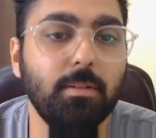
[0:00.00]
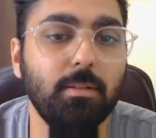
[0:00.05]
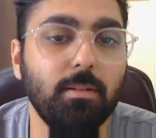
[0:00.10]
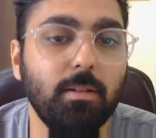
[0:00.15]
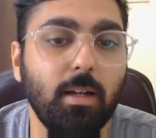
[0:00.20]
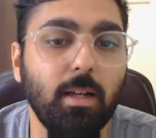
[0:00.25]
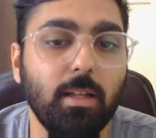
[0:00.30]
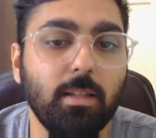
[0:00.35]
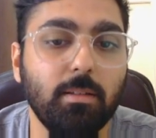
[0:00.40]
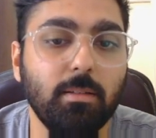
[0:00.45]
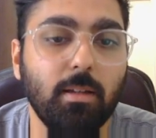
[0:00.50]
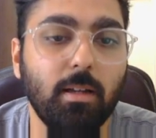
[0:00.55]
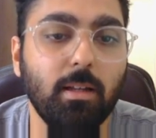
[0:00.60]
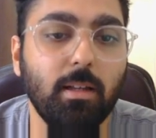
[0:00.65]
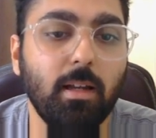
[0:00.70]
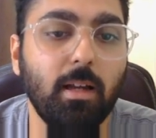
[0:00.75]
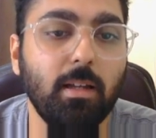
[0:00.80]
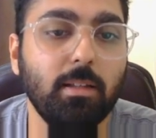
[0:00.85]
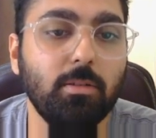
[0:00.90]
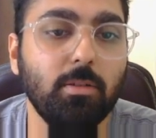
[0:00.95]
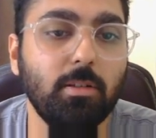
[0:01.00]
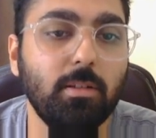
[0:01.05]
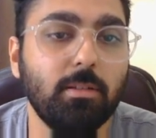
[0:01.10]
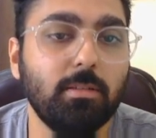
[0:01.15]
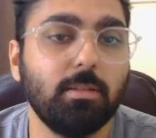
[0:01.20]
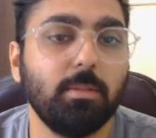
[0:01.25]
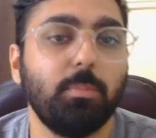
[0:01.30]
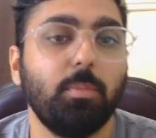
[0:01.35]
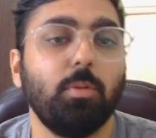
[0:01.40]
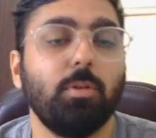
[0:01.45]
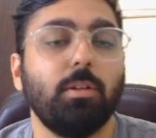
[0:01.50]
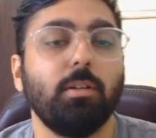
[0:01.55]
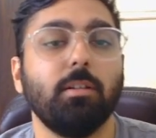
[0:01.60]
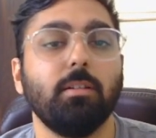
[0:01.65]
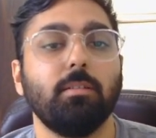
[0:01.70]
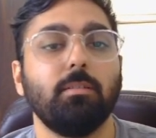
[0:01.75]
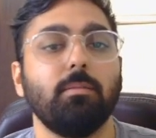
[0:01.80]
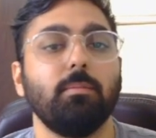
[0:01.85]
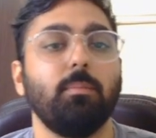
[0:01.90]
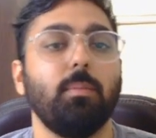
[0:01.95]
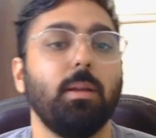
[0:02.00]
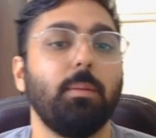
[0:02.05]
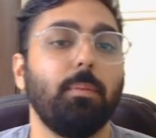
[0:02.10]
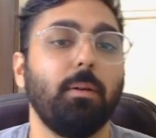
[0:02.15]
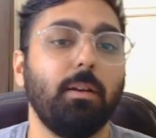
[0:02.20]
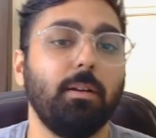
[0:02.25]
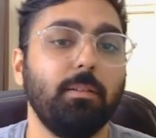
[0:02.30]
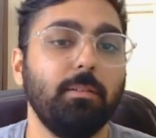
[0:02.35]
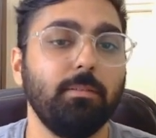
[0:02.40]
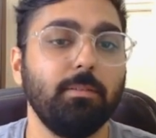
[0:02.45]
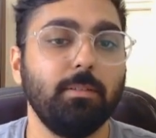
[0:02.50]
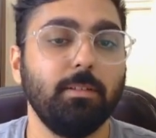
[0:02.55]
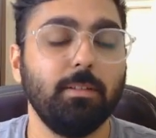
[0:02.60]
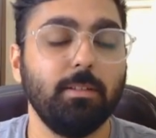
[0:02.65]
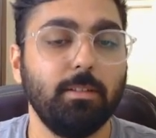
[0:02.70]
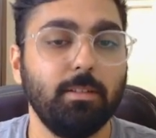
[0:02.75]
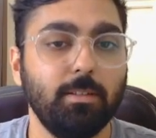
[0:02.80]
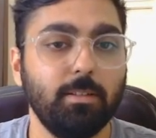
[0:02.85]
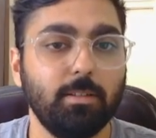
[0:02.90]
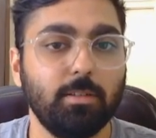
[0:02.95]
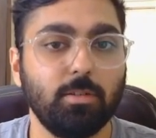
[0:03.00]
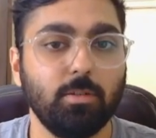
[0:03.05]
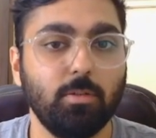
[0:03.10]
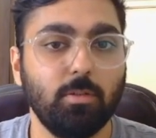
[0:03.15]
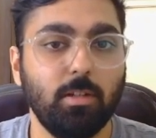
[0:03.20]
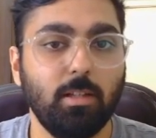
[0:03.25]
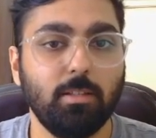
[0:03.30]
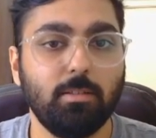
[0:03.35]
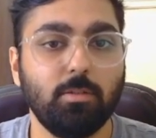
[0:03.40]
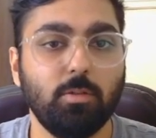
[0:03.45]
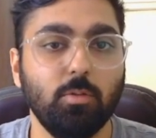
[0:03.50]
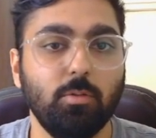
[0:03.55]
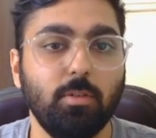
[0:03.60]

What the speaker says: I thought it supported it. My bad. So let's do